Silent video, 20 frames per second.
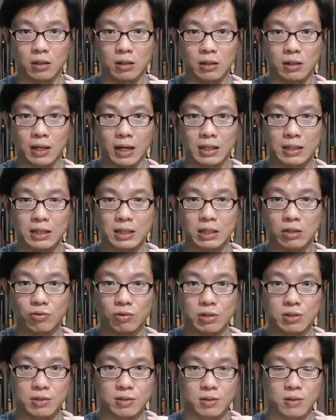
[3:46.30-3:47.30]
90
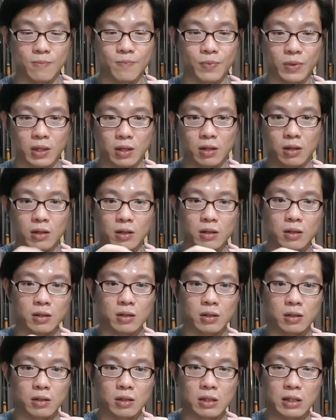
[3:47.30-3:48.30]
degrees.
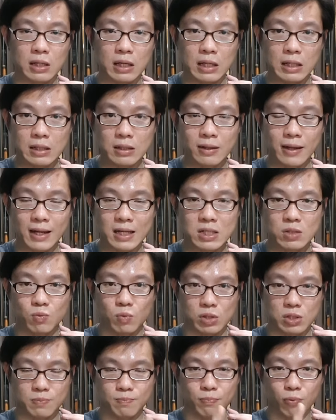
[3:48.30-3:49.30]
The index
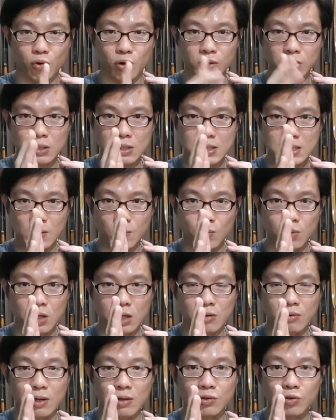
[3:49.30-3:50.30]
was pointing somewhere
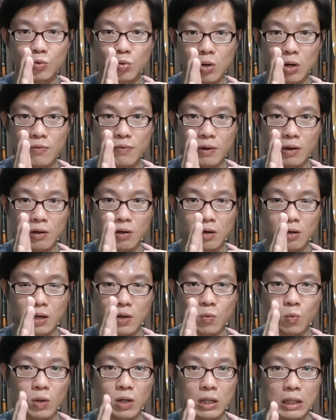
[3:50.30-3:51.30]
around 12 o'clock
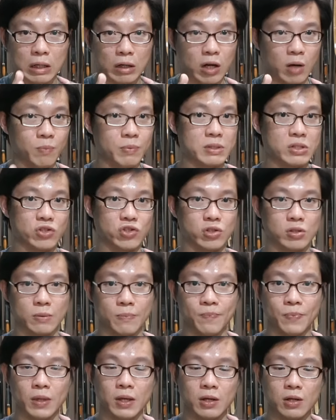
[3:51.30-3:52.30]
and 1 o'clock position.
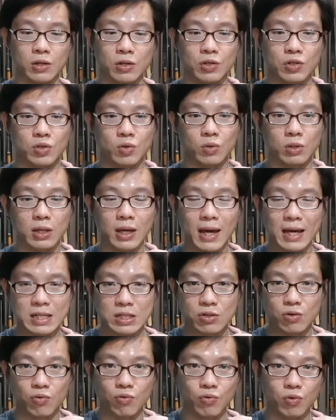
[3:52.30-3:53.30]
So it
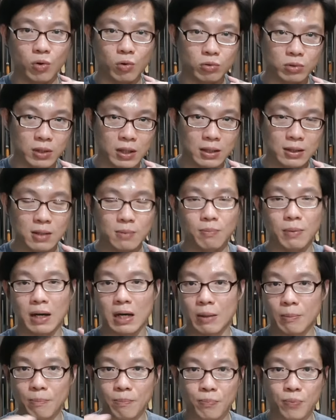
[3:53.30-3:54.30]
has rotated by
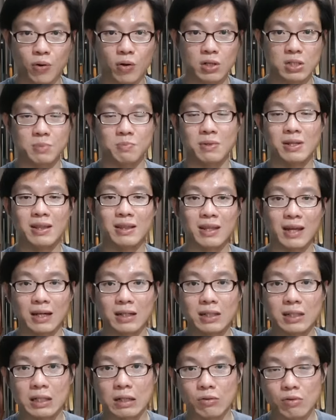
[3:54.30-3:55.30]
approximately
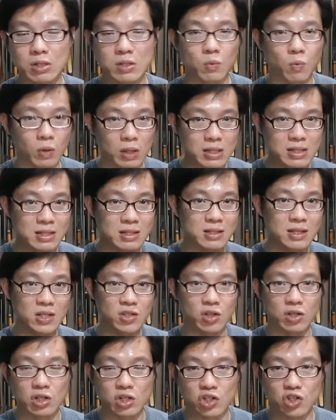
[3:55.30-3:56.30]
90 degrees within
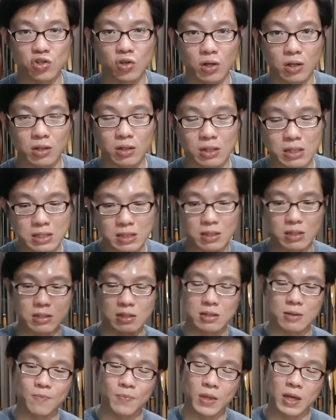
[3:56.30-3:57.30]
such a short
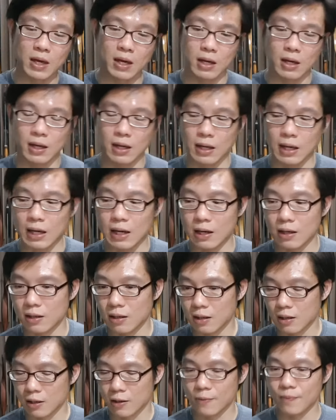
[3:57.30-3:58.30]
distance. And
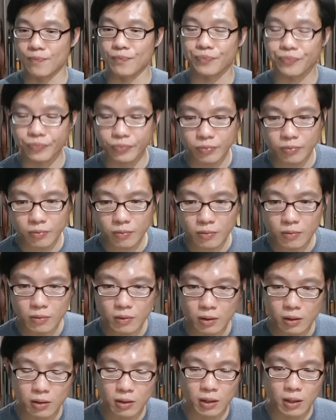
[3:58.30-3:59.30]

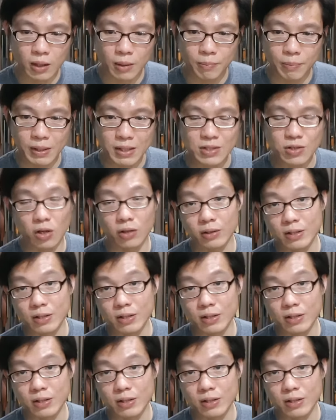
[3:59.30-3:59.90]
based on